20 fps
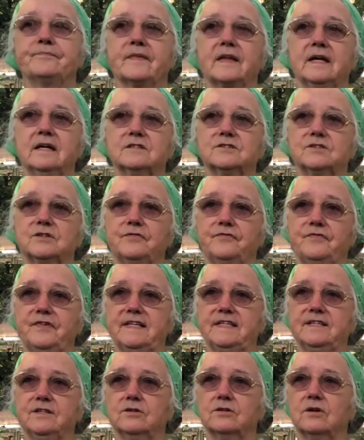is to
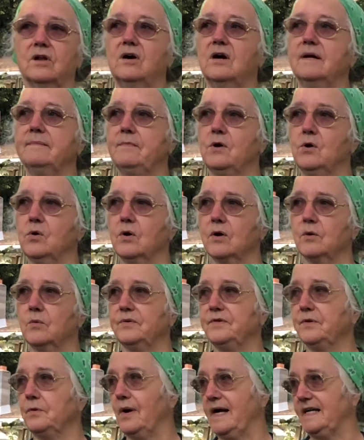fit your lawnmower
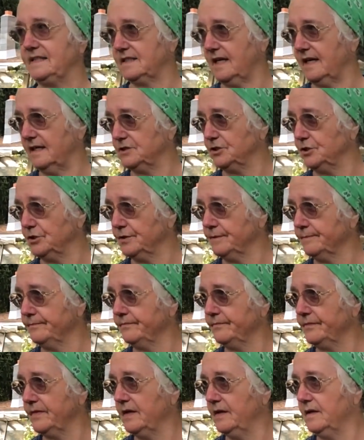with a grass catcher.
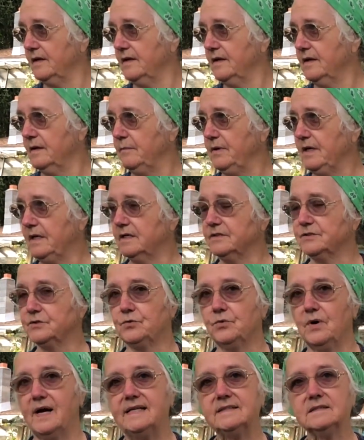Because
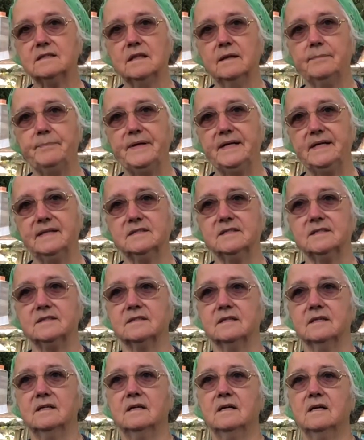grass
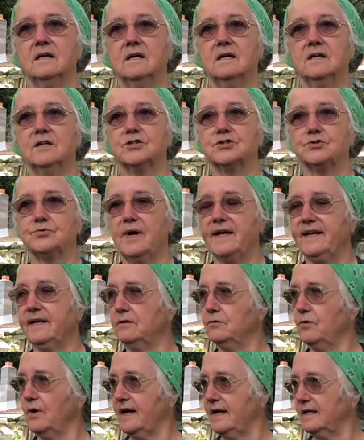clippings,
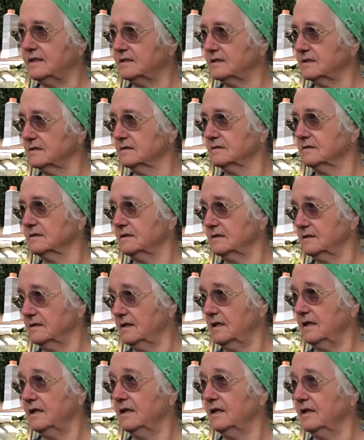shredded grass,
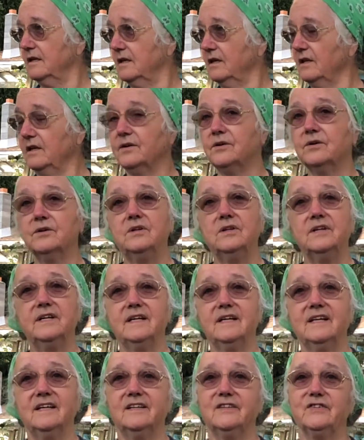
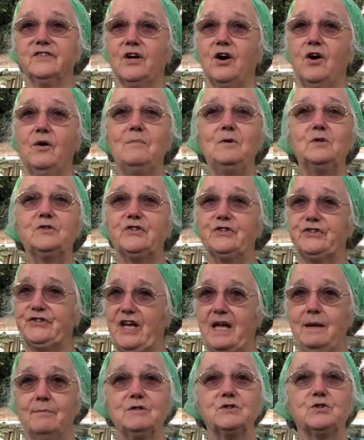literally is almost the
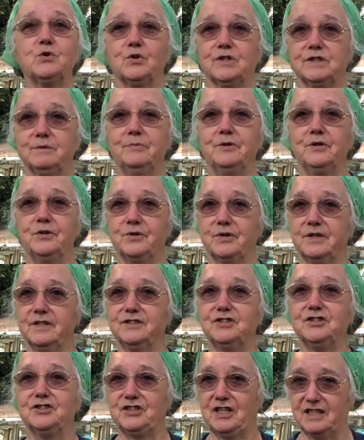same as horse manure. It
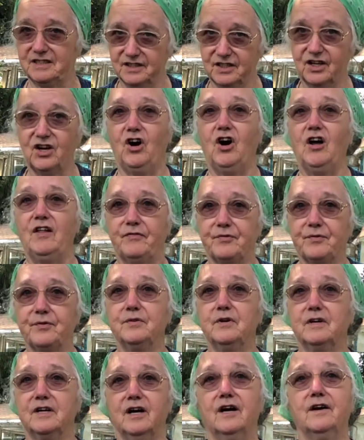just hasn't gone through
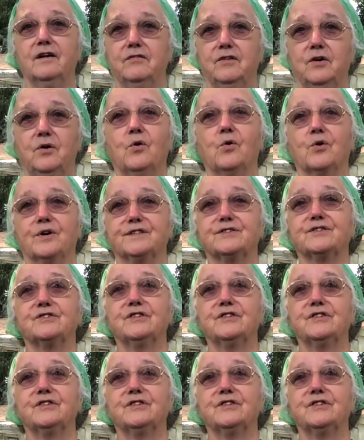the gut of the horse.